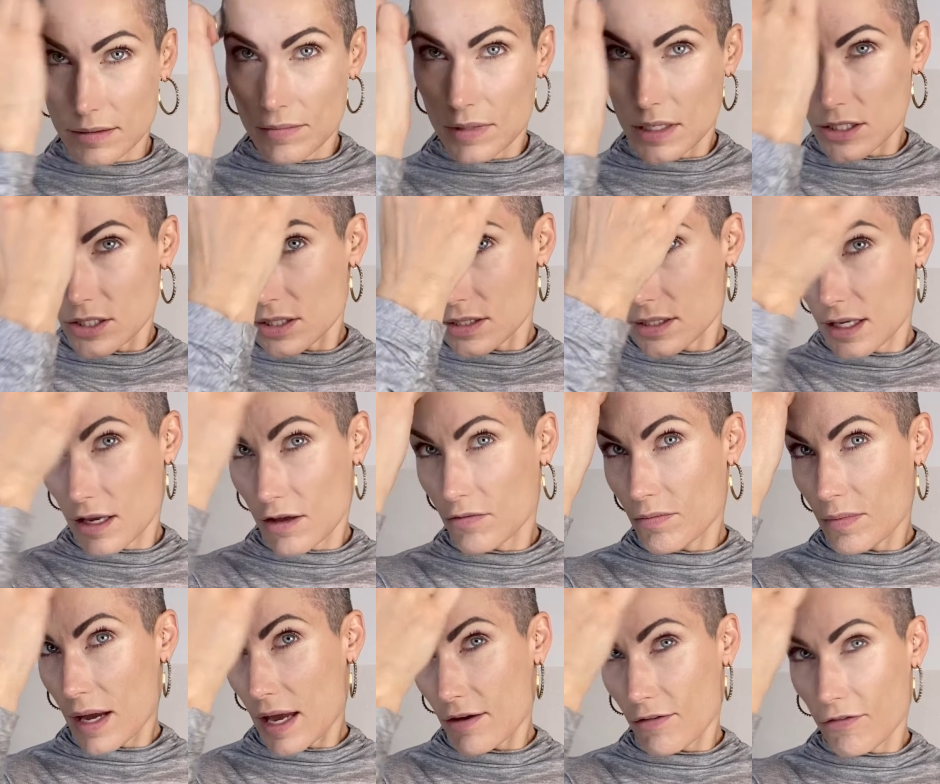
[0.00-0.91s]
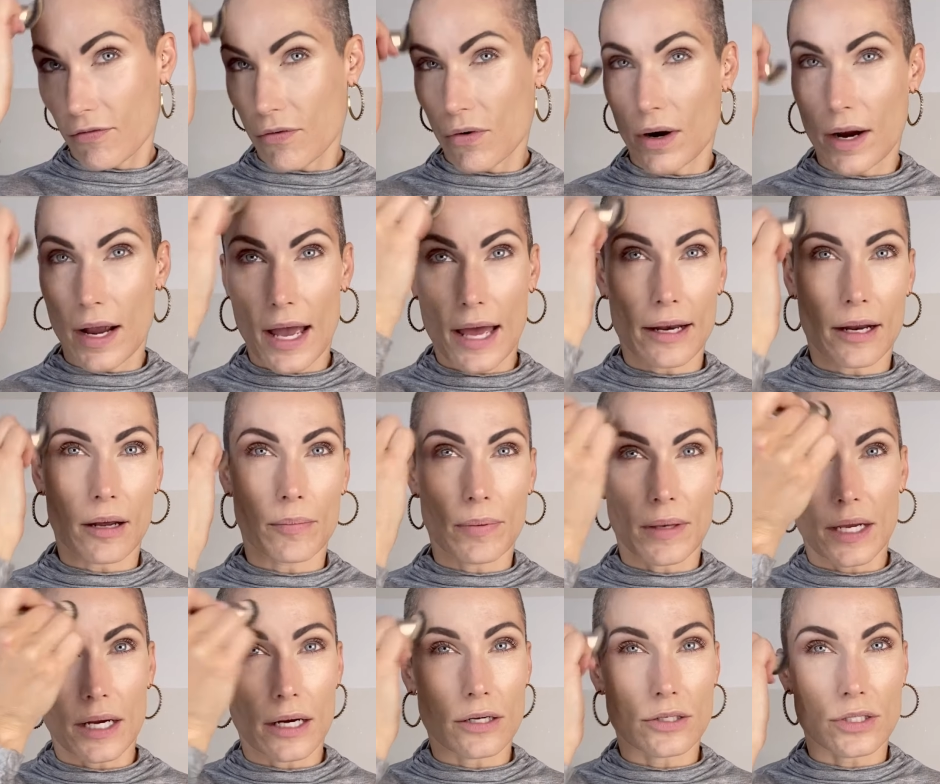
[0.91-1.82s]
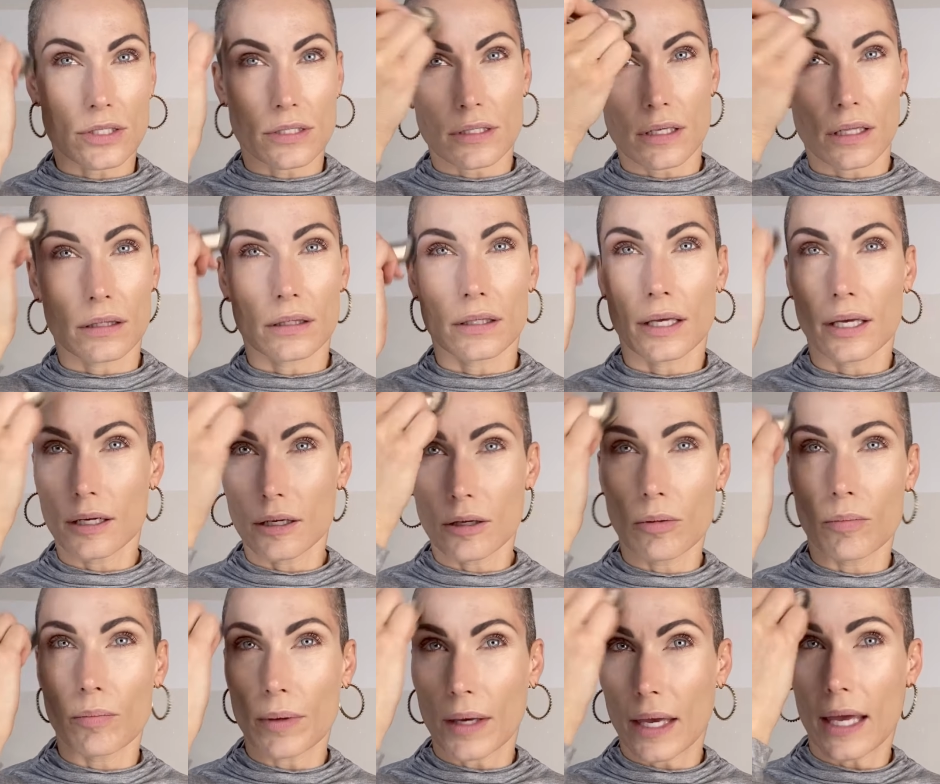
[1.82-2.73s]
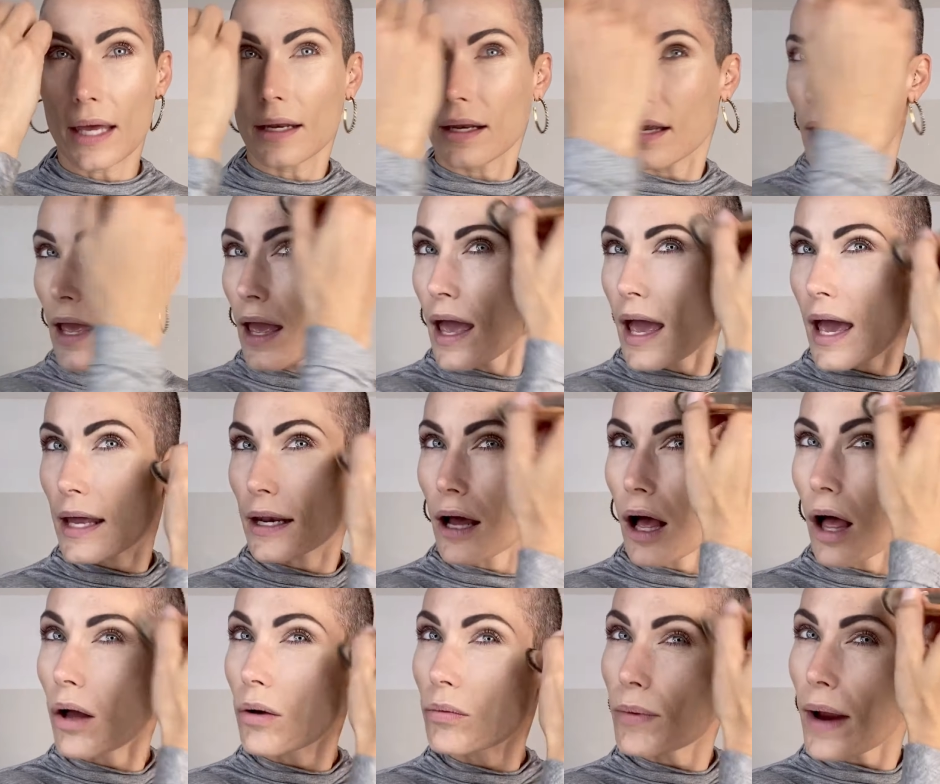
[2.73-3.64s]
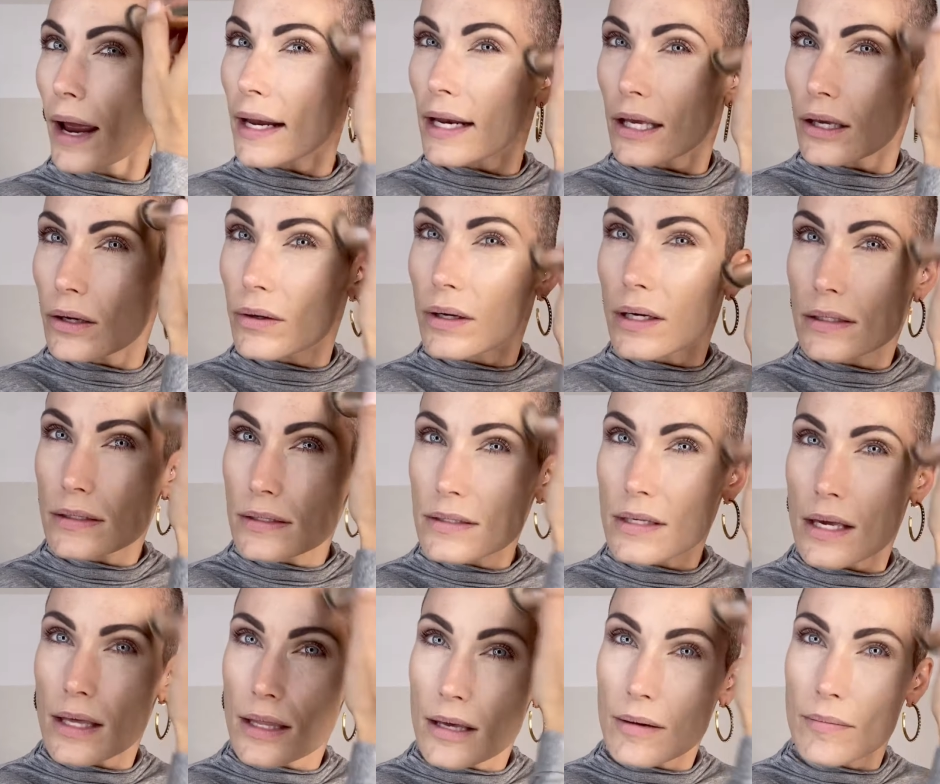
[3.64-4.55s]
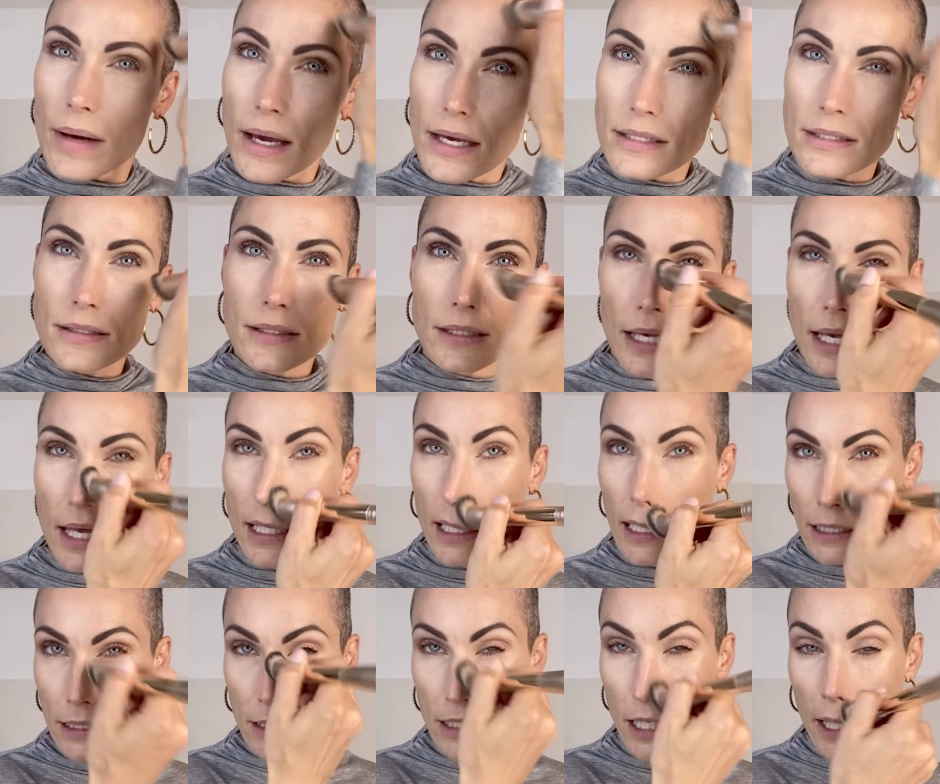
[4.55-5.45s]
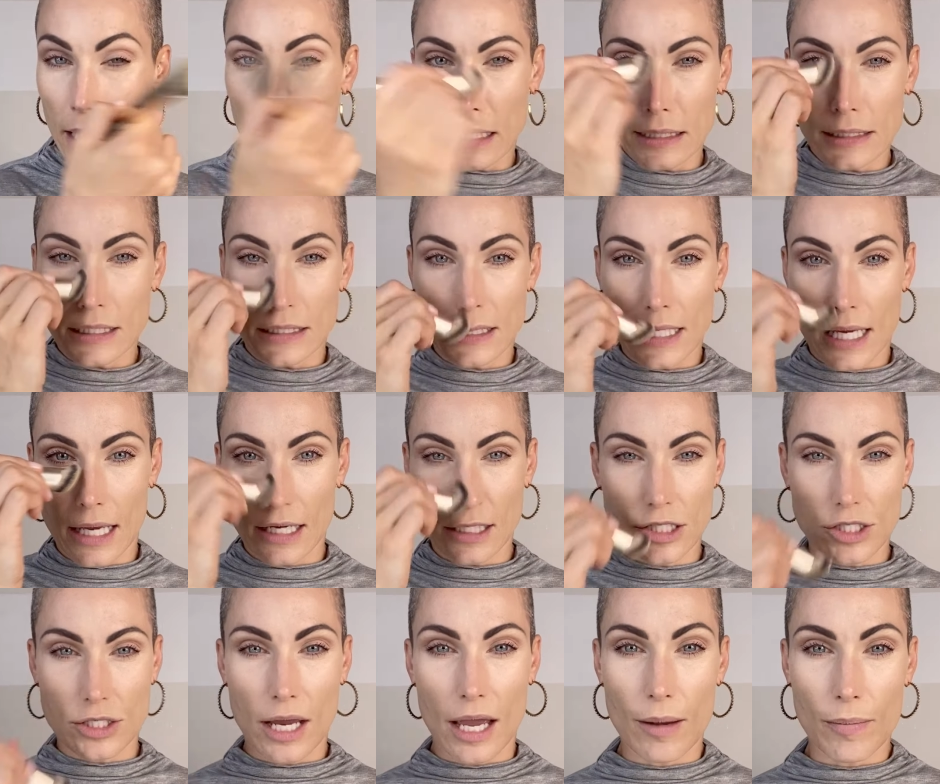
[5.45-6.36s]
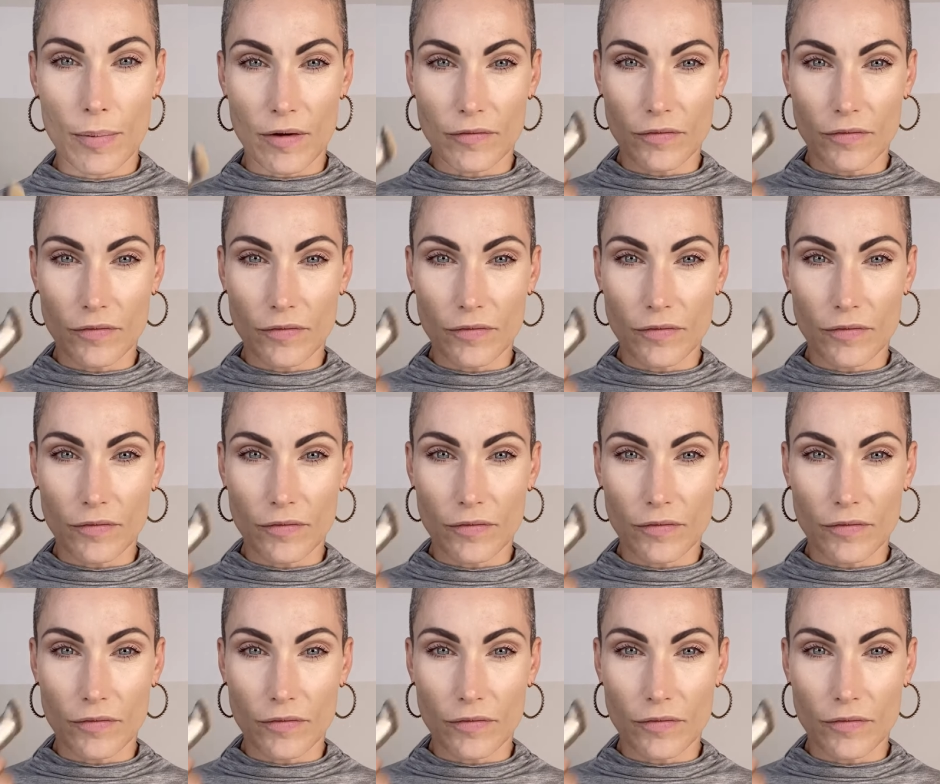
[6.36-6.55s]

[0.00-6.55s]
I'm gonna just give my forehead up here just a little bit, and already you can see that my skin is starting to take shape.